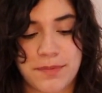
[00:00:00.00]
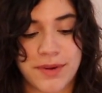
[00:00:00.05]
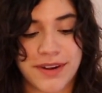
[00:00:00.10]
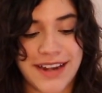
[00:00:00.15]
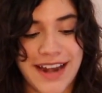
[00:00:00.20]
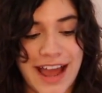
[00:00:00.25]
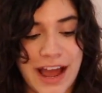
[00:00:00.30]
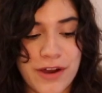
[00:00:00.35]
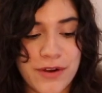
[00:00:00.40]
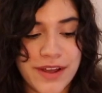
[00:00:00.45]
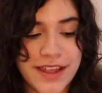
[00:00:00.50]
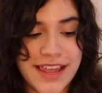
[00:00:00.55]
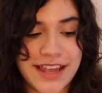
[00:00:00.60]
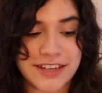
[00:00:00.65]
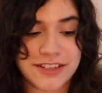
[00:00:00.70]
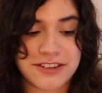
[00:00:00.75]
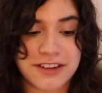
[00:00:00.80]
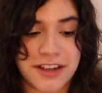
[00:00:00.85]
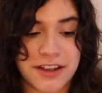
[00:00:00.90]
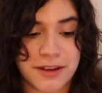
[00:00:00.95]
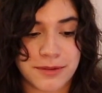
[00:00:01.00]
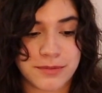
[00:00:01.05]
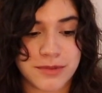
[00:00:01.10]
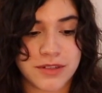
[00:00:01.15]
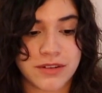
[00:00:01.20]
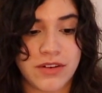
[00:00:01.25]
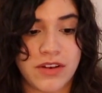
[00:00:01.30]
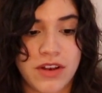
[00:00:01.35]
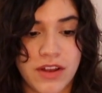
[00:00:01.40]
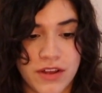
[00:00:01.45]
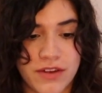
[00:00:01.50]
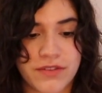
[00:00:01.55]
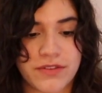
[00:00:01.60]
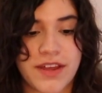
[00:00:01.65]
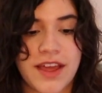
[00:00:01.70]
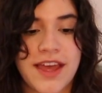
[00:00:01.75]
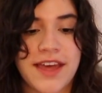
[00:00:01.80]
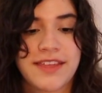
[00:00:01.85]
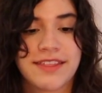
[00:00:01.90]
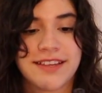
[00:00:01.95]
but now I actually come to love